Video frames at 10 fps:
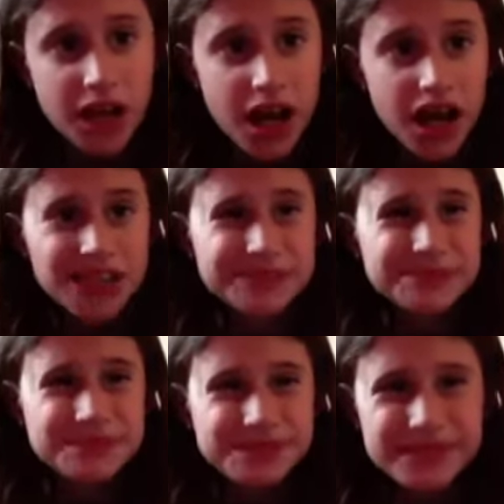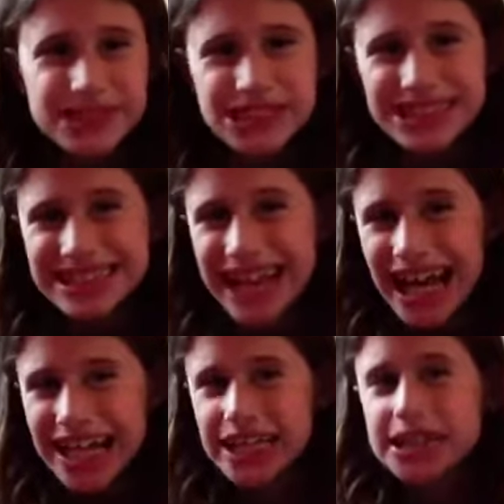And
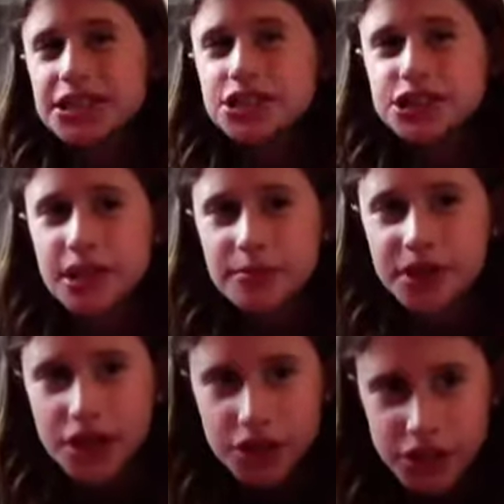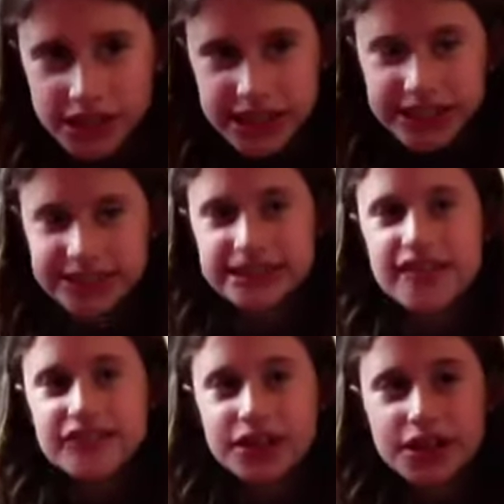then there's some young girls, like,
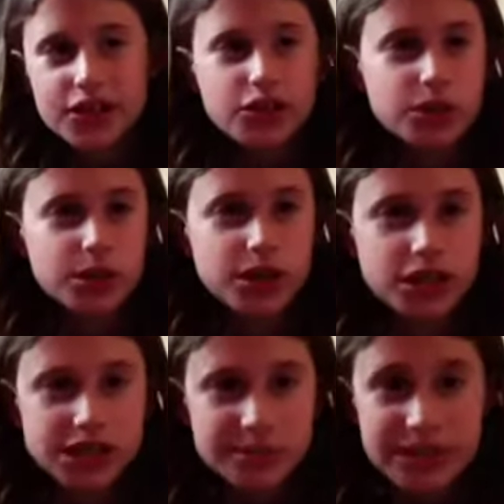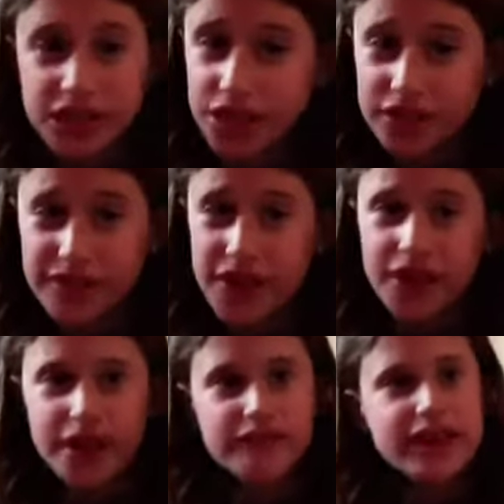7-year-old girls, but they're
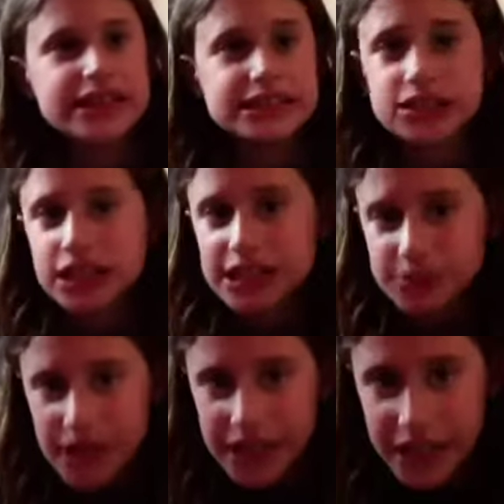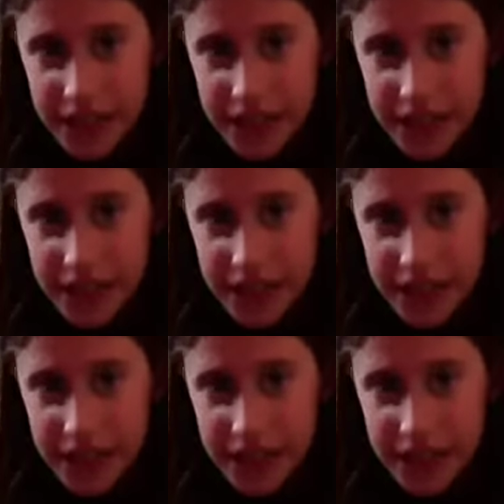very advanced, so that's why